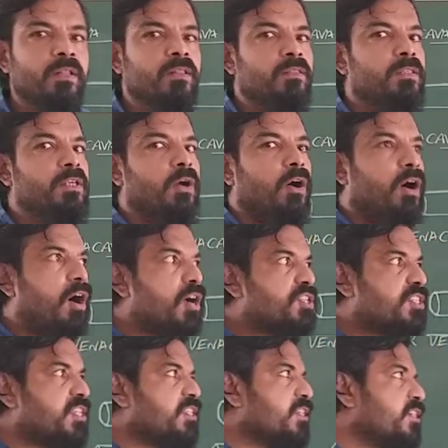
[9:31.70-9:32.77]
The
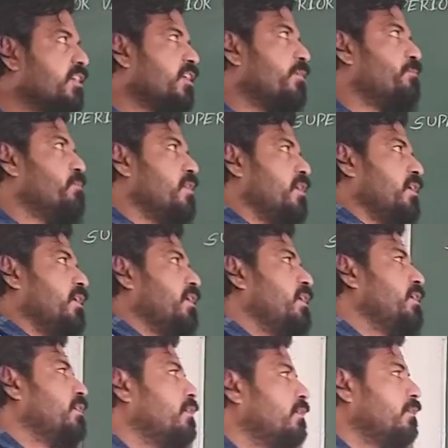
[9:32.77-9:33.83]
oxygenated
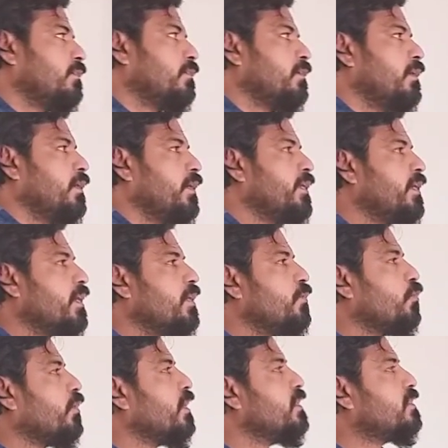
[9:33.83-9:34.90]
blood, here
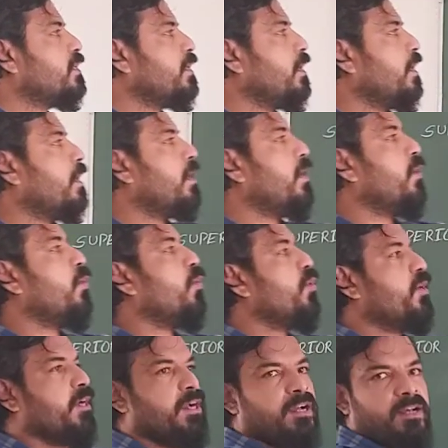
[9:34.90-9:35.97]
you can see
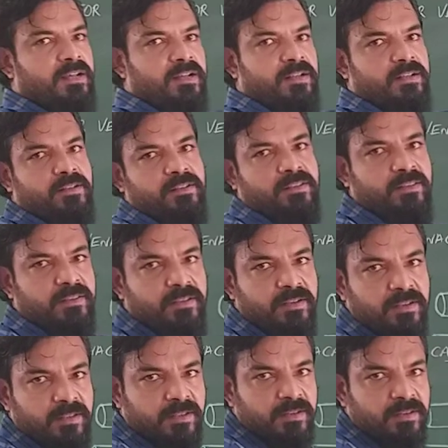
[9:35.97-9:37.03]
aorta.
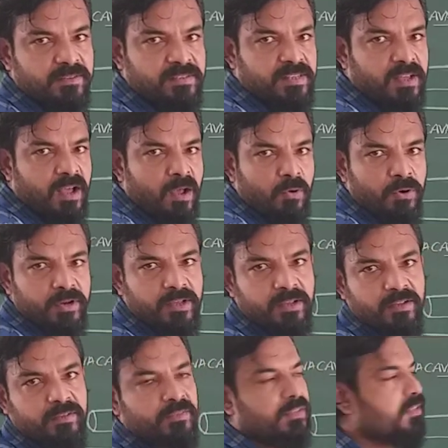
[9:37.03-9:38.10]
This
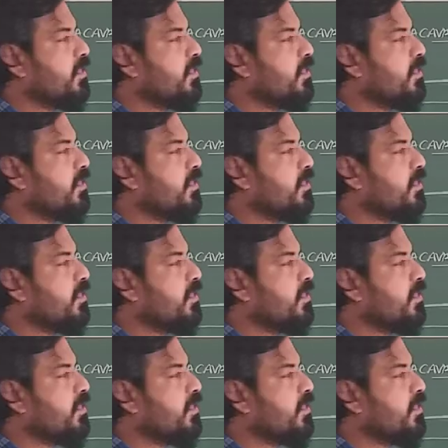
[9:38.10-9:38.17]
aorta